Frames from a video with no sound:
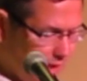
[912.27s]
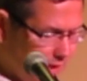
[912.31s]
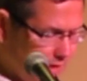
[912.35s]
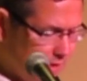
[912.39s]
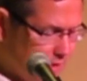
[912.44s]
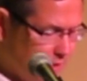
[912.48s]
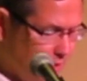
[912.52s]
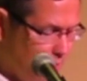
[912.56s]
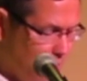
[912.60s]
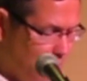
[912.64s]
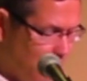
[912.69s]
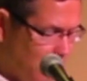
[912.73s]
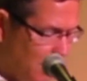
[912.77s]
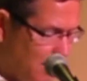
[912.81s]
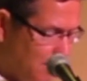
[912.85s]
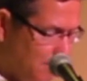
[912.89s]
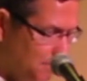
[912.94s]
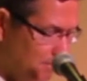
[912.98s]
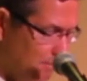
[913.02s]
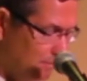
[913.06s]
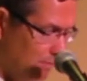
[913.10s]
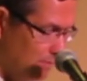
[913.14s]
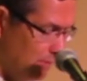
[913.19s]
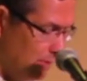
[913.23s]
And so
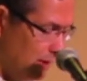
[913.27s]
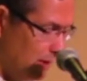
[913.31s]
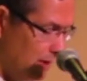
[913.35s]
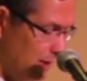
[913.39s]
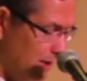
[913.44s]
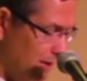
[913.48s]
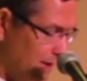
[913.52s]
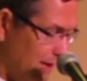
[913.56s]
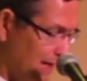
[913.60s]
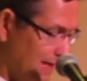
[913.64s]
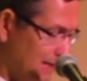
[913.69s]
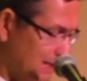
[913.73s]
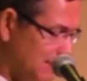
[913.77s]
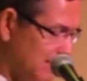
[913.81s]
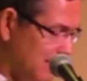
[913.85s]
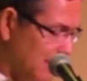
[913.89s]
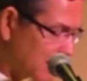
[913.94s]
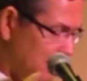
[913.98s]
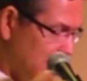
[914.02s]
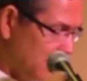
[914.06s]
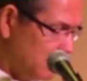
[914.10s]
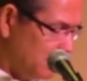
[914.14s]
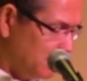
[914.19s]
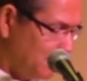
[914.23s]
they'd
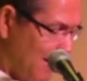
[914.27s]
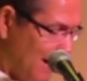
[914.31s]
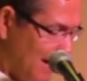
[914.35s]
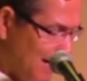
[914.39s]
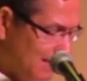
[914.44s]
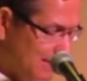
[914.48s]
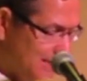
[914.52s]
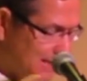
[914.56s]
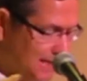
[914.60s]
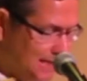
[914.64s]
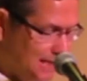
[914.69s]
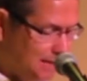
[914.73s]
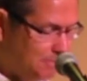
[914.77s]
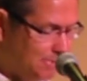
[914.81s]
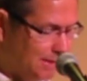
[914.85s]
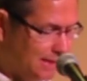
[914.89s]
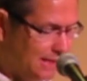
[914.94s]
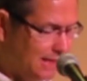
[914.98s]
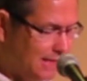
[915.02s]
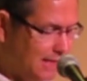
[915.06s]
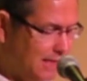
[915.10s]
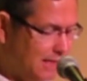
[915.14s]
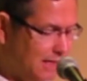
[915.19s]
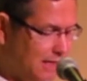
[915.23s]
sent the spies in,
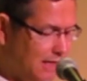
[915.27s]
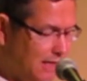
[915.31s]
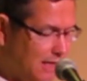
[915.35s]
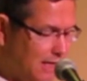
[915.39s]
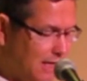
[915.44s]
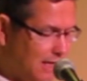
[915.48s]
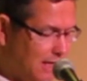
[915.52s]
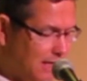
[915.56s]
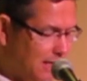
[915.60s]
but then